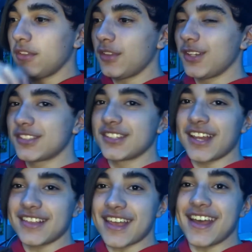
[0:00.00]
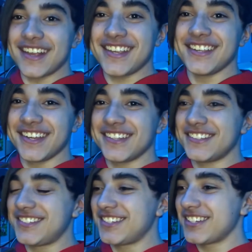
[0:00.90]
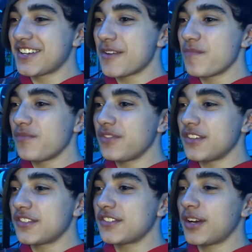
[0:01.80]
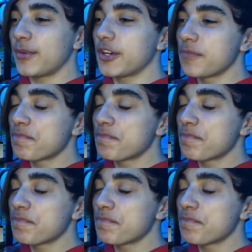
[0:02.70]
Looks like the heck he is this summer.